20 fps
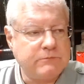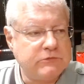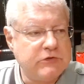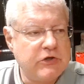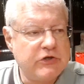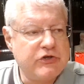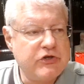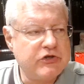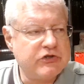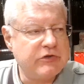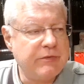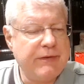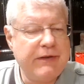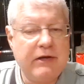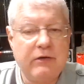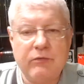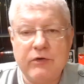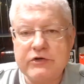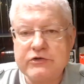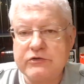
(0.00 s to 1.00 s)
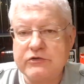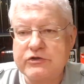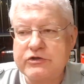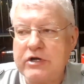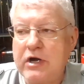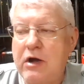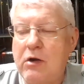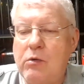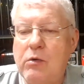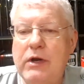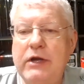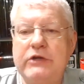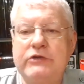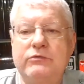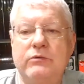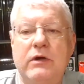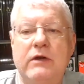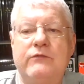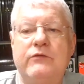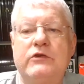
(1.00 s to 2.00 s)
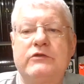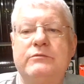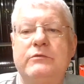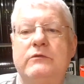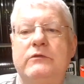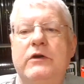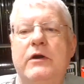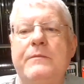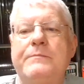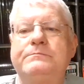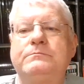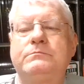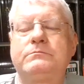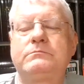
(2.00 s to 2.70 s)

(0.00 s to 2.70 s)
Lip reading: This used to be the original Xiaohui's when I first moved here.